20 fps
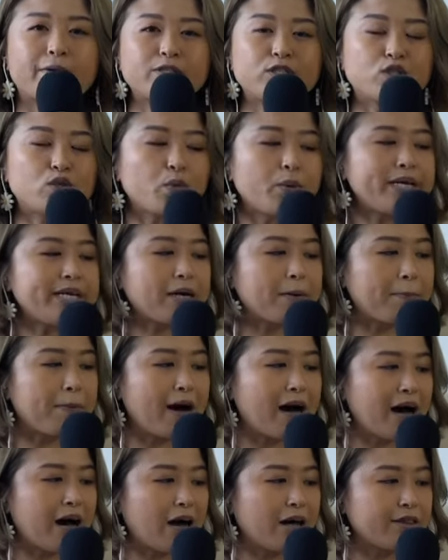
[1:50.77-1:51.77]
Pursuing a
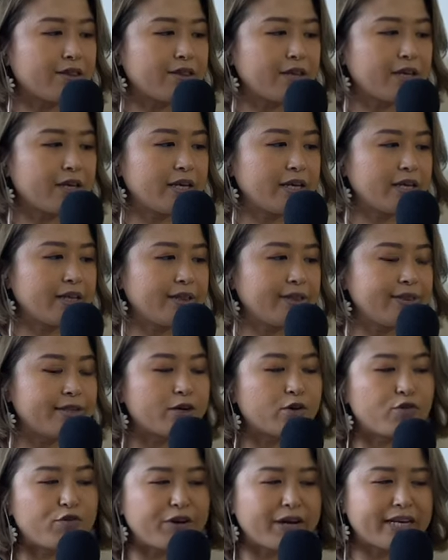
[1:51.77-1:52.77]
path in the
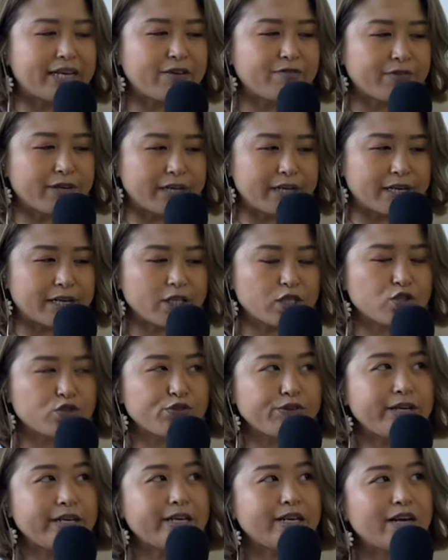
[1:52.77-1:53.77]
creative
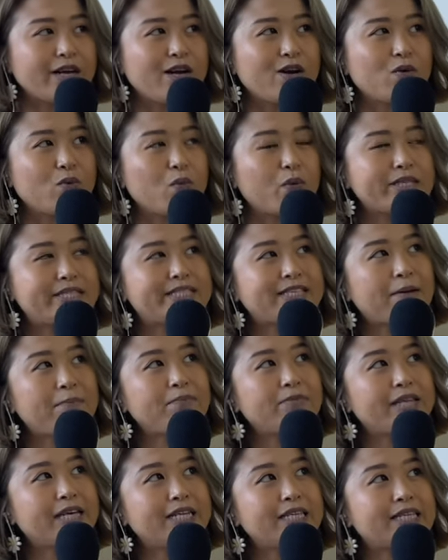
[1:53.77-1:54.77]
industry was
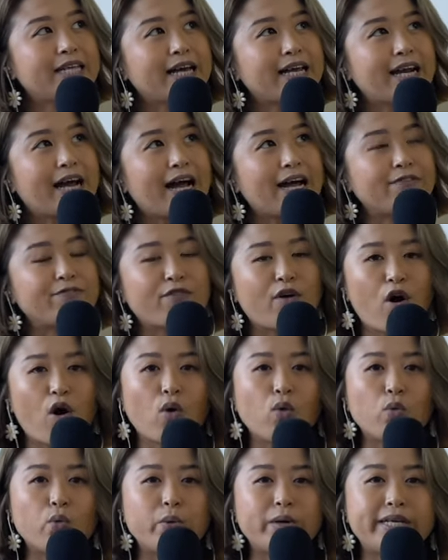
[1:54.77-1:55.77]
something that I've
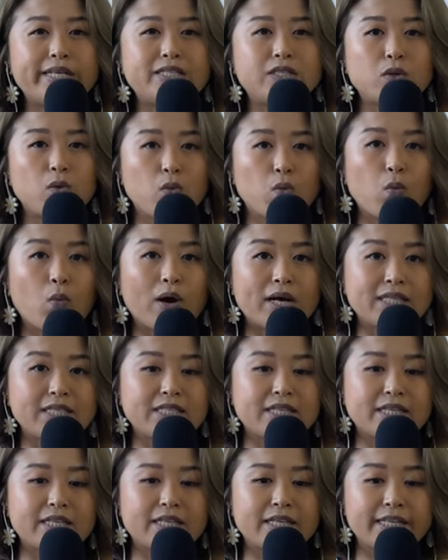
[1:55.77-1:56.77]
always
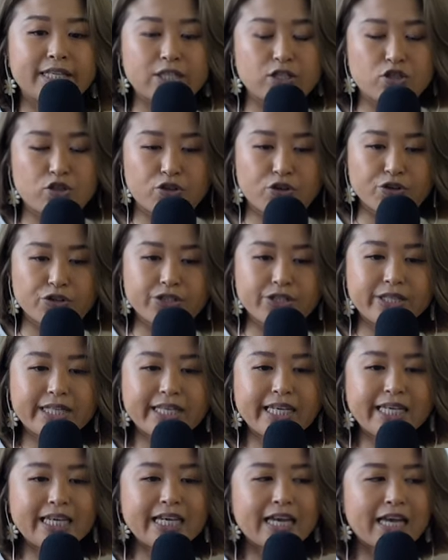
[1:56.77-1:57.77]
wanted
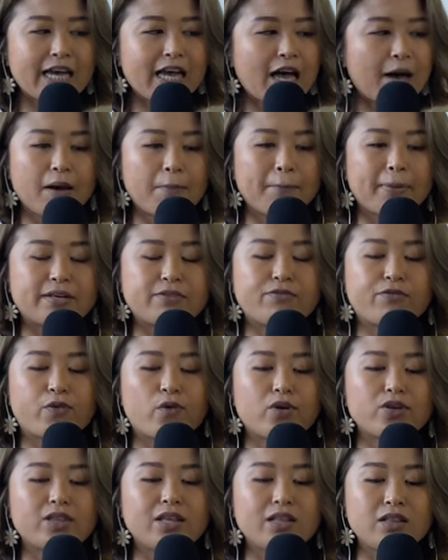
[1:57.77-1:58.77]
internally, but
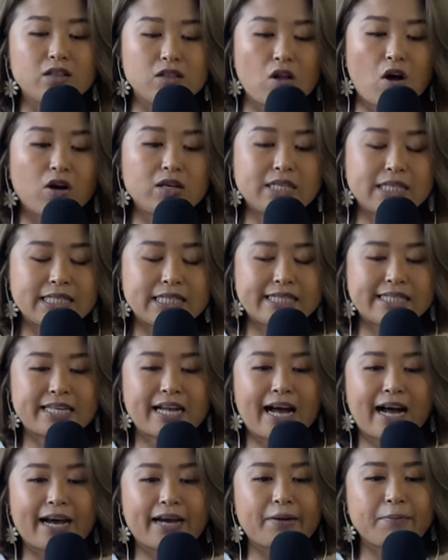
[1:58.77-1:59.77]
for the longest
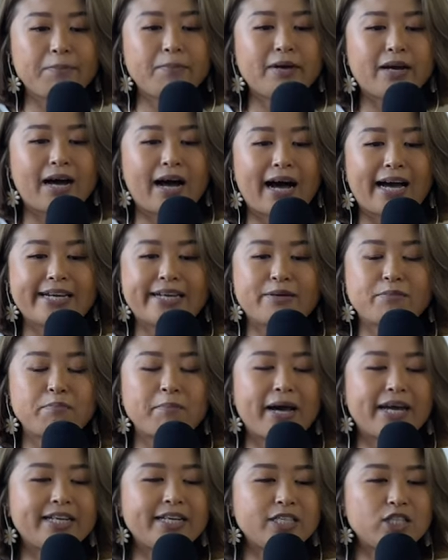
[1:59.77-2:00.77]
time, I had
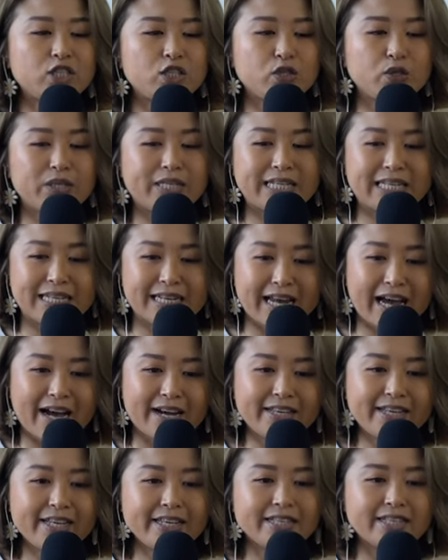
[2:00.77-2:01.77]
managed to
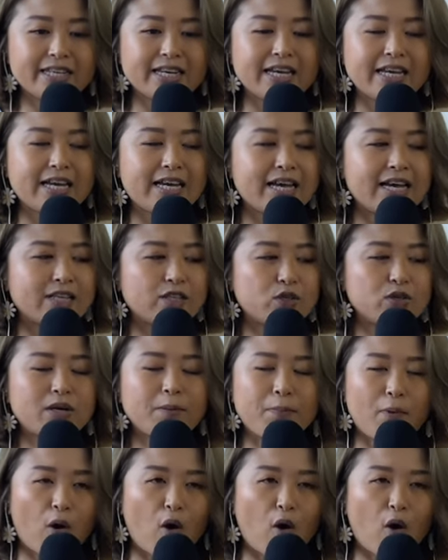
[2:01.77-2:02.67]
deny it to